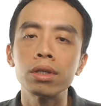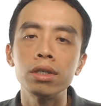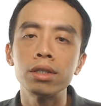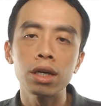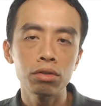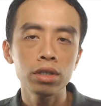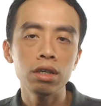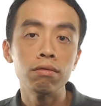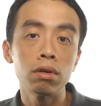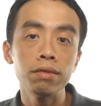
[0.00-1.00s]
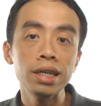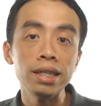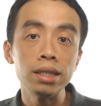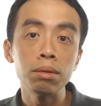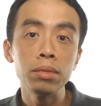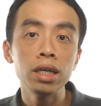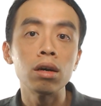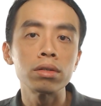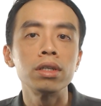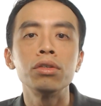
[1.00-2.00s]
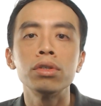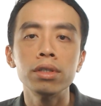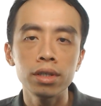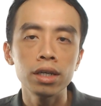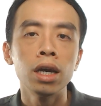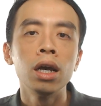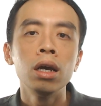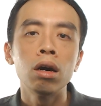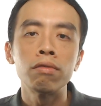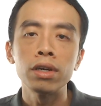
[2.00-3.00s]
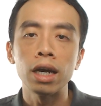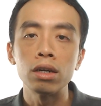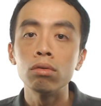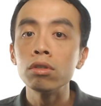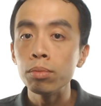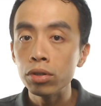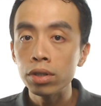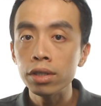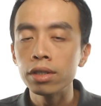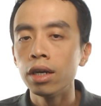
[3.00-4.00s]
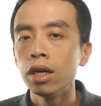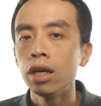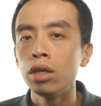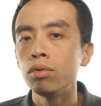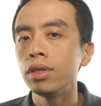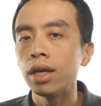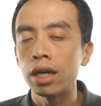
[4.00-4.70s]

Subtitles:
the discussion involving determining oxidation state of an unknown species using